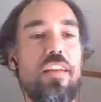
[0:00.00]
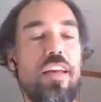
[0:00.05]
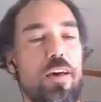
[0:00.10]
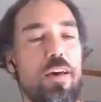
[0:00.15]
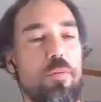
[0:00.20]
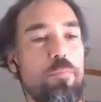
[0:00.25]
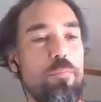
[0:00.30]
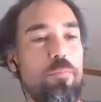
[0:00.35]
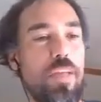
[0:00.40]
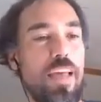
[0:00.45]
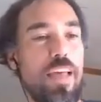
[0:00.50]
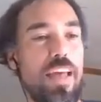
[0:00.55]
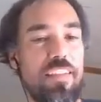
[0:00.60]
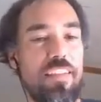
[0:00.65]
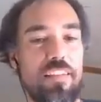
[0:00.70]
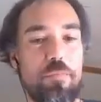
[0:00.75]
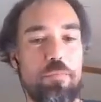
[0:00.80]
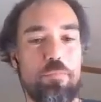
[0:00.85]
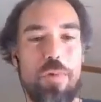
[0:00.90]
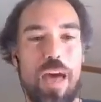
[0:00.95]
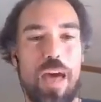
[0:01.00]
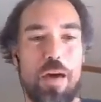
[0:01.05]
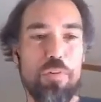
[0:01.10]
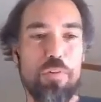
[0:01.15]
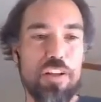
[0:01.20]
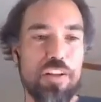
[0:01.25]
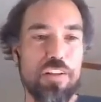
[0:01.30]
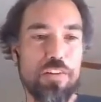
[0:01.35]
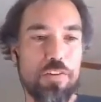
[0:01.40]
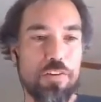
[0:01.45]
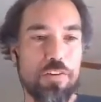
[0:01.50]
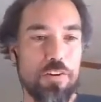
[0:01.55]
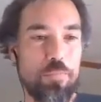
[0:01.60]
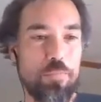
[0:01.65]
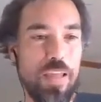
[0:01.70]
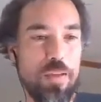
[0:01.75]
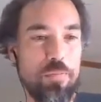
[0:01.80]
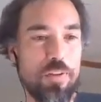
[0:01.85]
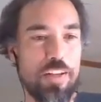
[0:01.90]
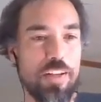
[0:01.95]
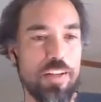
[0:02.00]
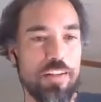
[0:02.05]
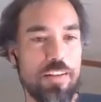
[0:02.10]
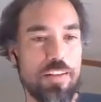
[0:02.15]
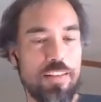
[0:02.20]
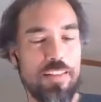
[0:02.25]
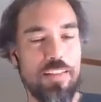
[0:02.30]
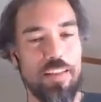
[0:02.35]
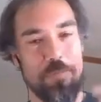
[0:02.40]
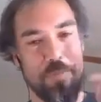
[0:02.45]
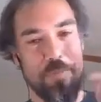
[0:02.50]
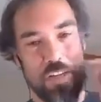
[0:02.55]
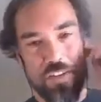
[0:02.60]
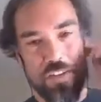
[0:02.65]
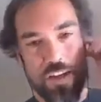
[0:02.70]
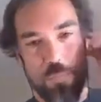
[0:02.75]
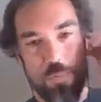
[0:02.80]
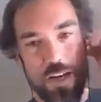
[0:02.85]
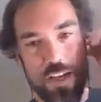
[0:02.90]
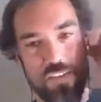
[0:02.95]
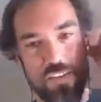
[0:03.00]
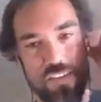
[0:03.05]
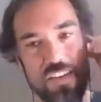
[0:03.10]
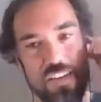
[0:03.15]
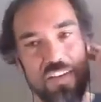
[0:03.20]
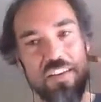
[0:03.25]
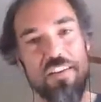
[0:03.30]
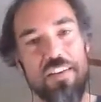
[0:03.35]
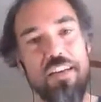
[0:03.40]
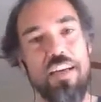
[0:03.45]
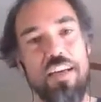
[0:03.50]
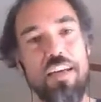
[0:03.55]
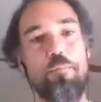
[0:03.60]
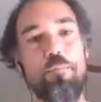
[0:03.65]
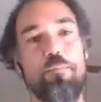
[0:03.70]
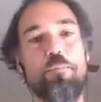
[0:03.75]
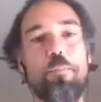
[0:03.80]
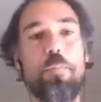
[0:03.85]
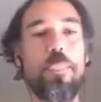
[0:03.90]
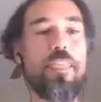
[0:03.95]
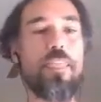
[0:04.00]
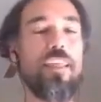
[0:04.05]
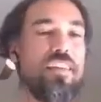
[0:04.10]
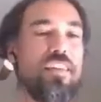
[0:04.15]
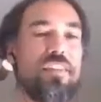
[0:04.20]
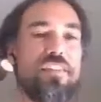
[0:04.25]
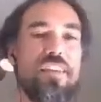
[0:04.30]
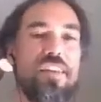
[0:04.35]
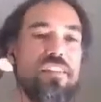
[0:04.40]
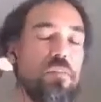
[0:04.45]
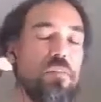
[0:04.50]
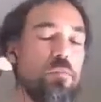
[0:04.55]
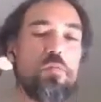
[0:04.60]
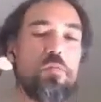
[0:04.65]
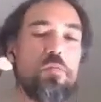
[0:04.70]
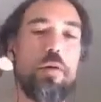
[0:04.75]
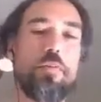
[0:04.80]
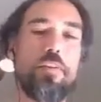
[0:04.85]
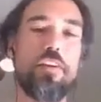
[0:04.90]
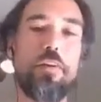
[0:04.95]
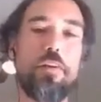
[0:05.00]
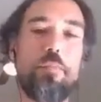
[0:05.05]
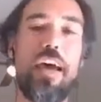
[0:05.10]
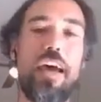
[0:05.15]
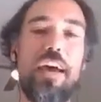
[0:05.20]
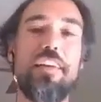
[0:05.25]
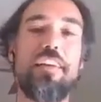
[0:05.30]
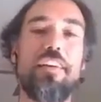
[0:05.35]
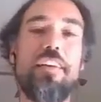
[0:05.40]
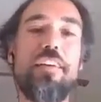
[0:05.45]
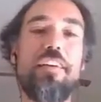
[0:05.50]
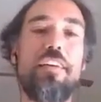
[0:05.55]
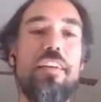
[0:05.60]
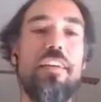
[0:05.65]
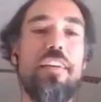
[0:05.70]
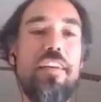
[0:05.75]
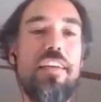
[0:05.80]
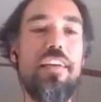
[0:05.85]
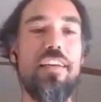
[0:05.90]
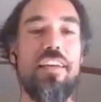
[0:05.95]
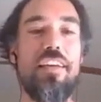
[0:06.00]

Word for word: Um, and Babel or Babel, I'm not sure how to pronounce it, um, is is the most popular compiler